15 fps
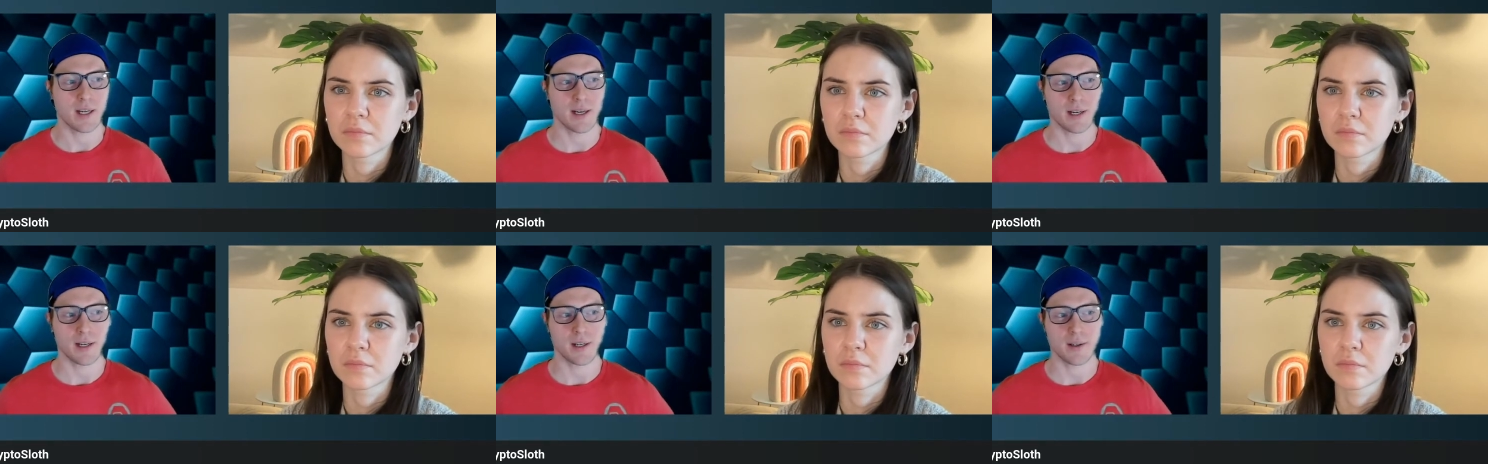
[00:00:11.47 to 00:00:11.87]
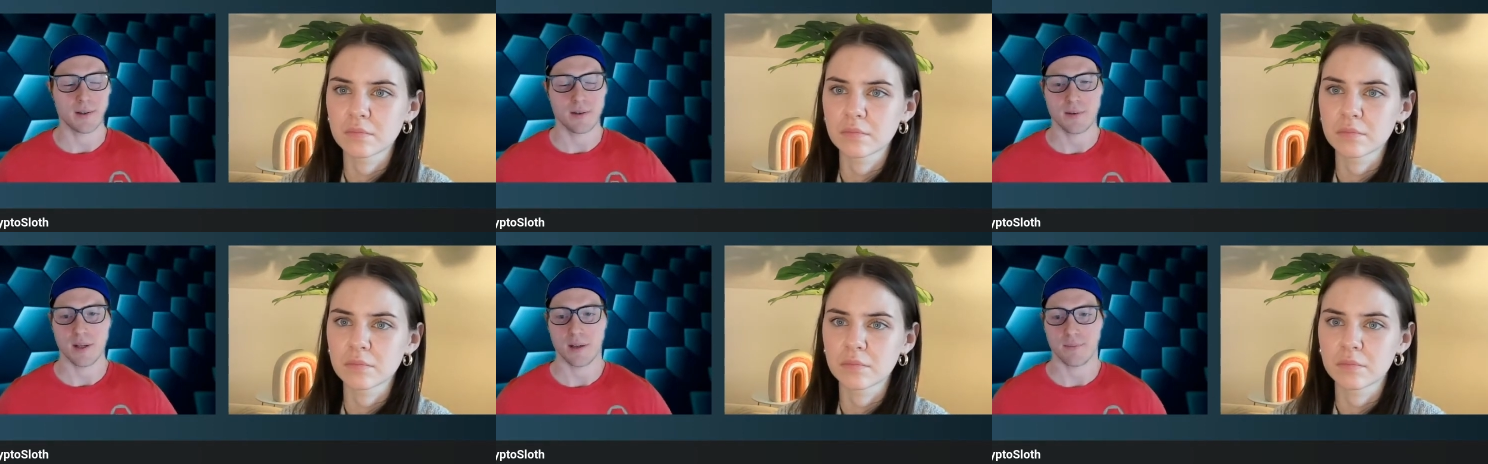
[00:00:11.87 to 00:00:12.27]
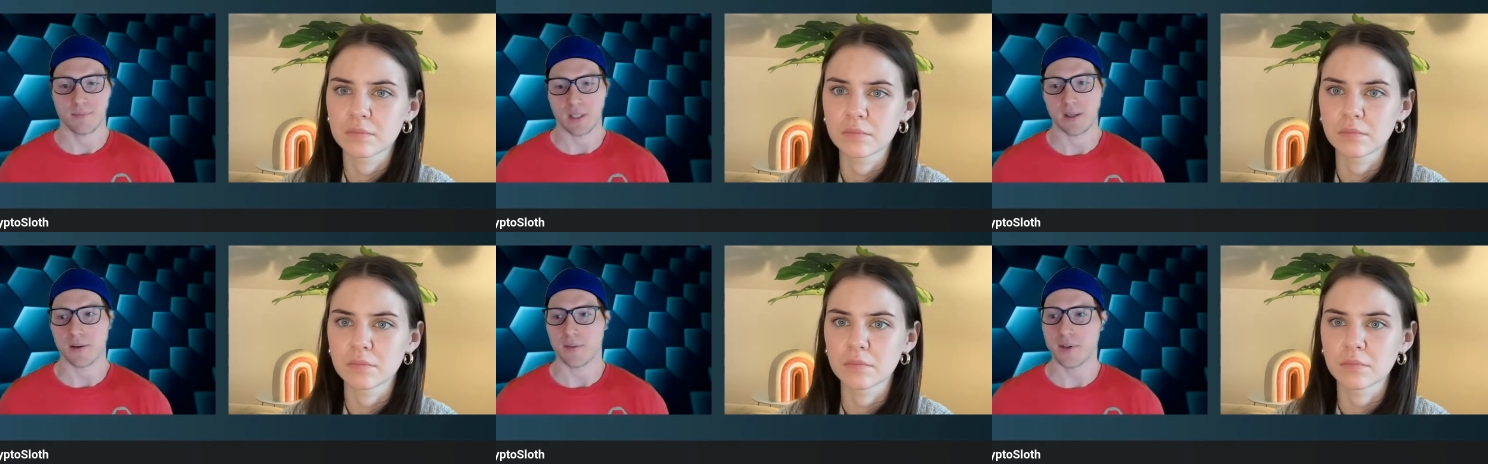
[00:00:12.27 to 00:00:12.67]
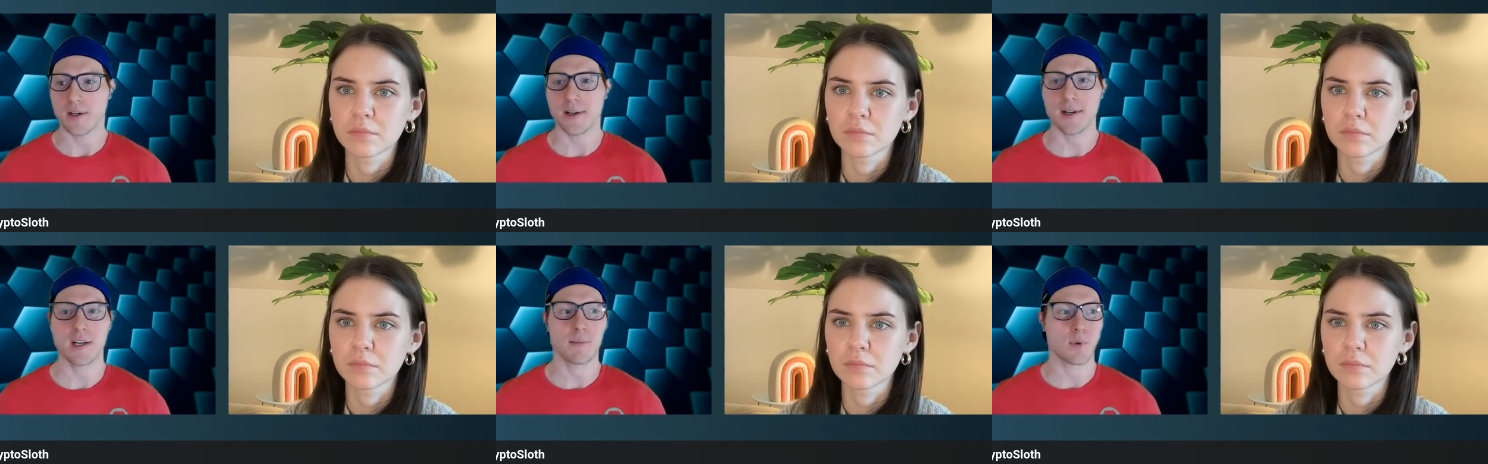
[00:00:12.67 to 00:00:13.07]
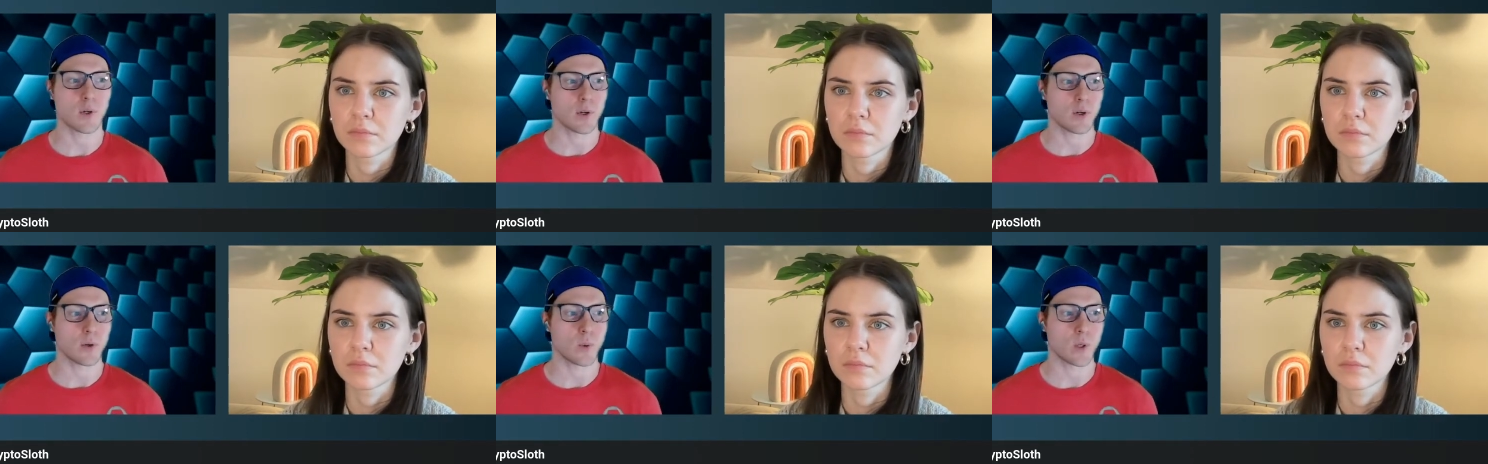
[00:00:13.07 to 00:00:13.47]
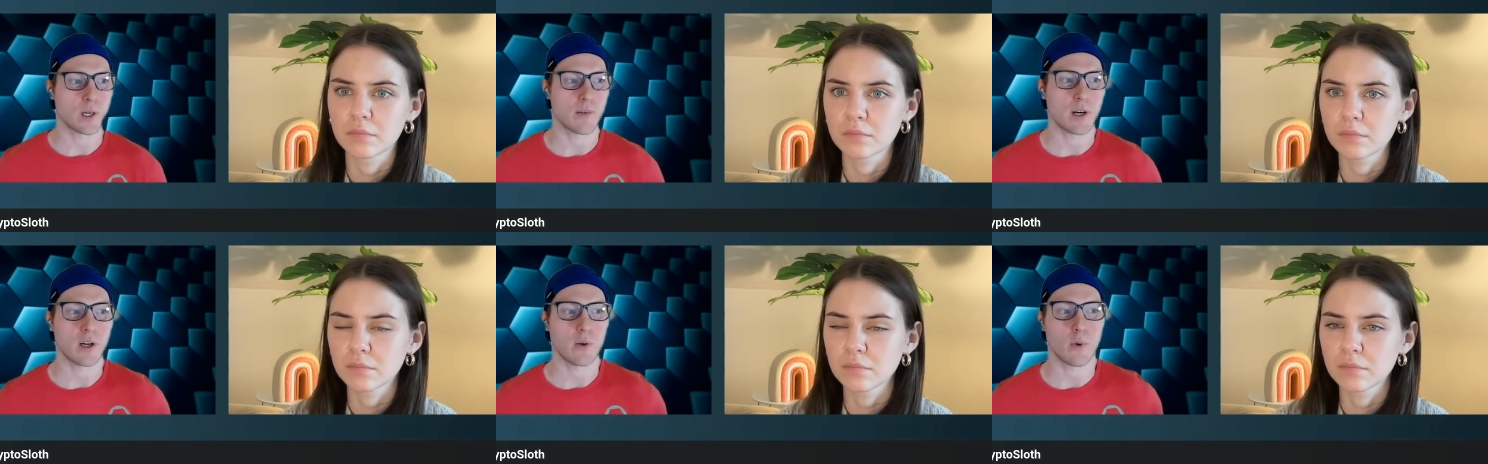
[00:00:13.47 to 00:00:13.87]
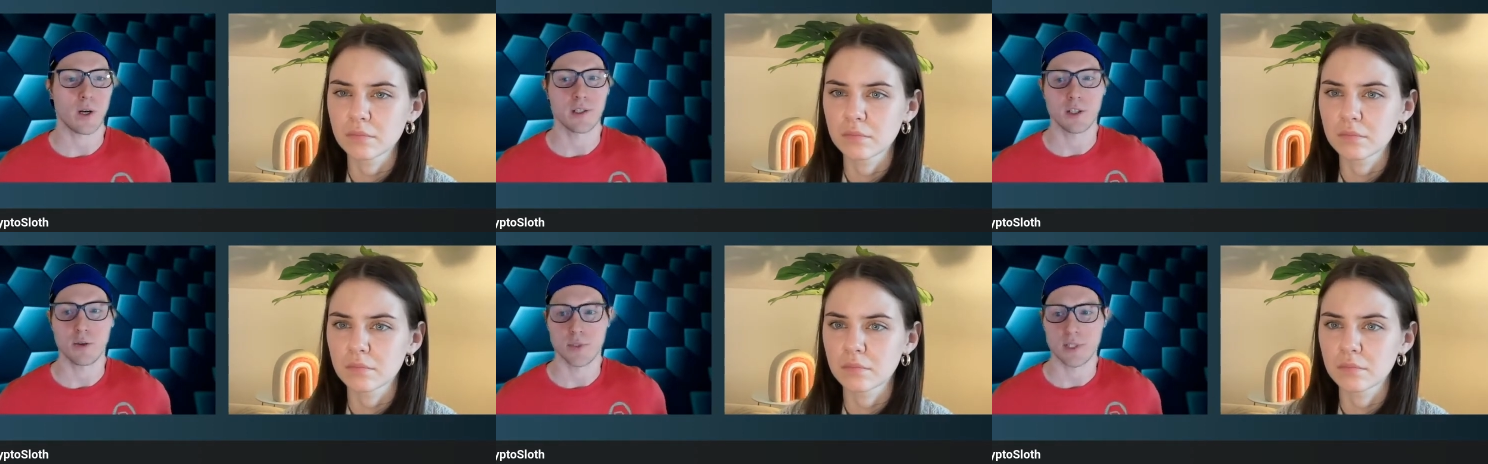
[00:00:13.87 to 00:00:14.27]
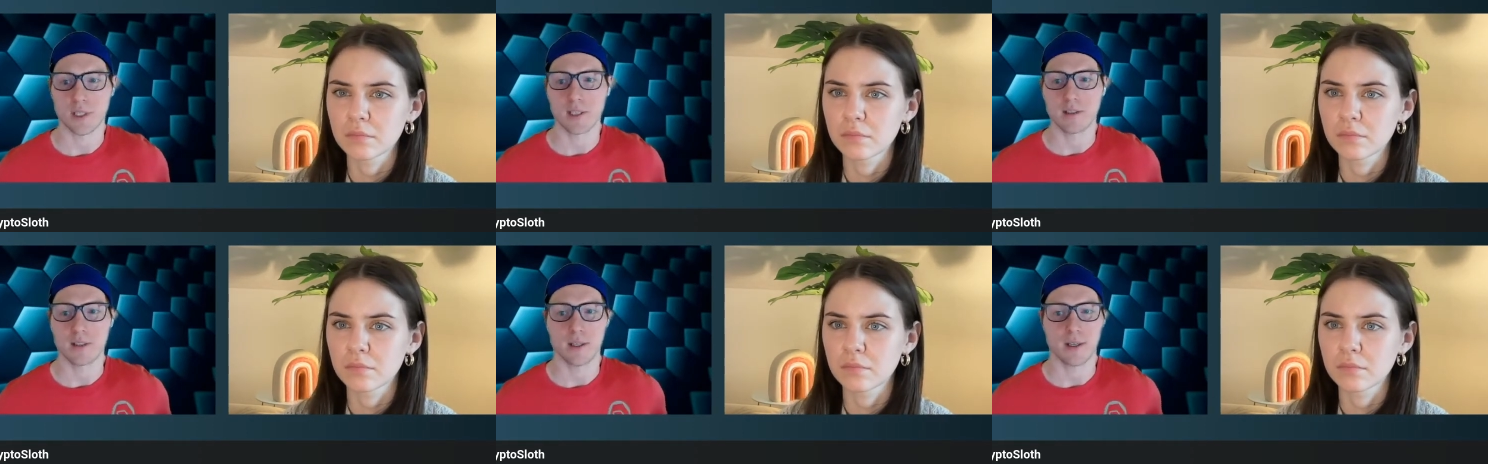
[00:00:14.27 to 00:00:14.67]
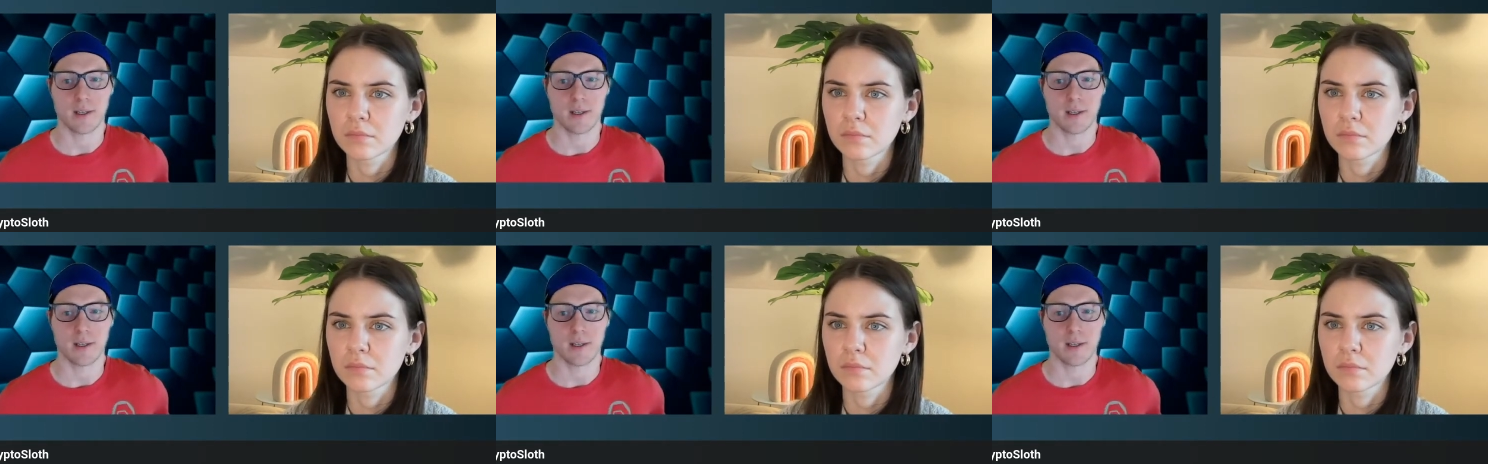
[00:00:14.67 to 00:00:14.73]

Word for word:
Speaker 1: know, Ethereum or whatever L1 using it